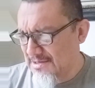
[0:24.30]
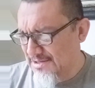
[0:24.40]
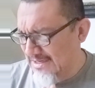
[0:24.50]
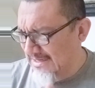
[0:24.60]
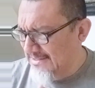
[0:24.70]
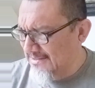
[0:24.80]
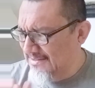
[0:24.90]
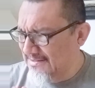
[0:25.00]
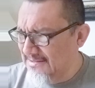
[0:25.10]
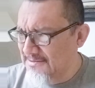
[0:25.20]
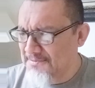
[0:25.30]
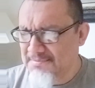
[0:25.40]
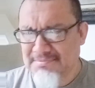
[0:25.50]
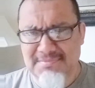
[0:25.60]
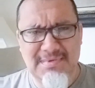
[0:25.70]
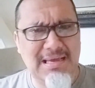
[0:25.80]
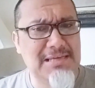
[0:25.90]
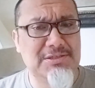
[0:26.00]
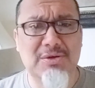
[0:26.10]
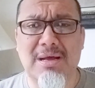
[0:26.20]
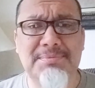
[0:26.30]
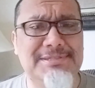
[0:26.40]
Jesus. So I'm